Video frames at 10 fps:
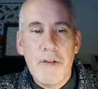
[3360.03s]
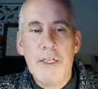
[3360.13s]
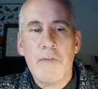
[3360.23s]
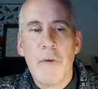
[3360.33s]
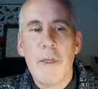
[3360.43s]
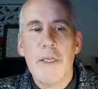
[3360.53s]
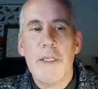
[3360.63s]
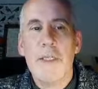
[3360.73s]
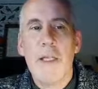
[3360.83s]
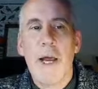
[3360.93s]
the reason for
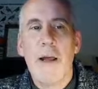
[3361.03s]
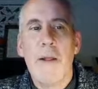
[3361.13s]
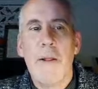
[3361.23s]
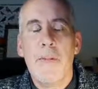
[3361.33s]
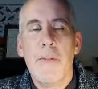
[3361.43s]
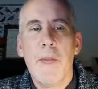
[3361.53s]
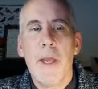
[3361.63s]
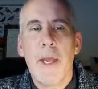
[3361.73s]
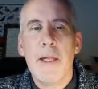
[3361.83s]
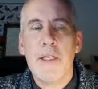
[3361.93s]
this is that
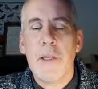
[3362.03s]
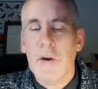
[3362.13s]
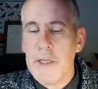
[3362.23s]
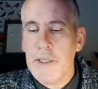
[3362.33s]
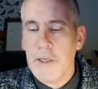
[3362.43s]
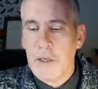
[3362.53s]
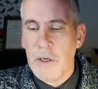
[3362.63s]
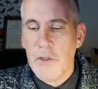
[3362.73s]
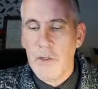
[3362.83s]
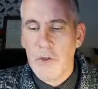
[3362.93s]
it's a lot easier to
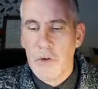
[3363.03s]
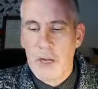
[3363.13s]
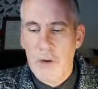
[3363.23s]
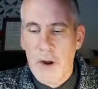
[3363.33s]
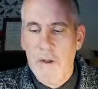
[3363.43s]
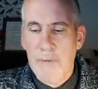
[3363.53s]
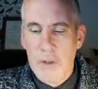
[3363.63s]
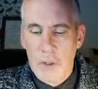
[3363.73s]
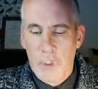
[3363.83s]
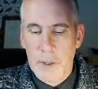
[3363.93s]
concentrate your
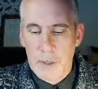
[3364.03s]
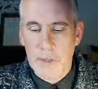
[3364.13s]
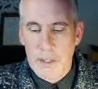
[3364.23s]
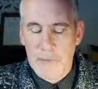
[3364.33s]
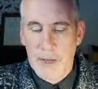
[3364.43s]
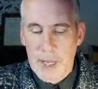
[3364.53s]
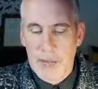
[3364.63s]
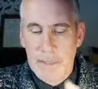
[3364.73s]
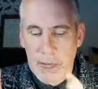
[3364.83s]
efforts on one specific